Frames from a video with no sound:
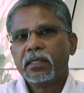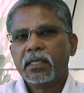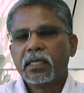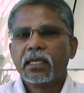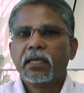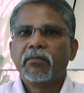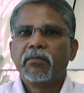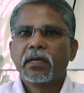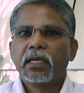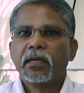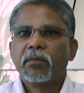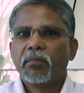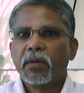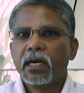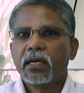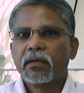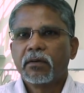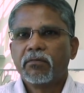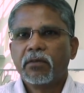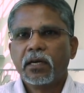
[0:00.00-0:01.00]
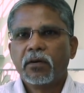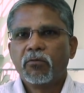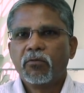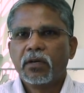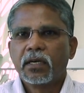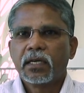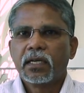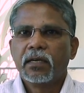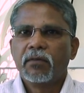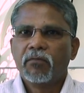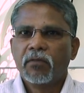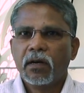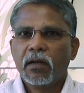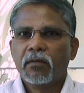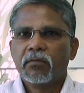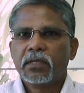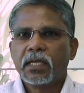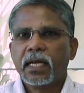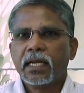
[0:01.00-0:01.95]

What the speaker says: significant part of our work involves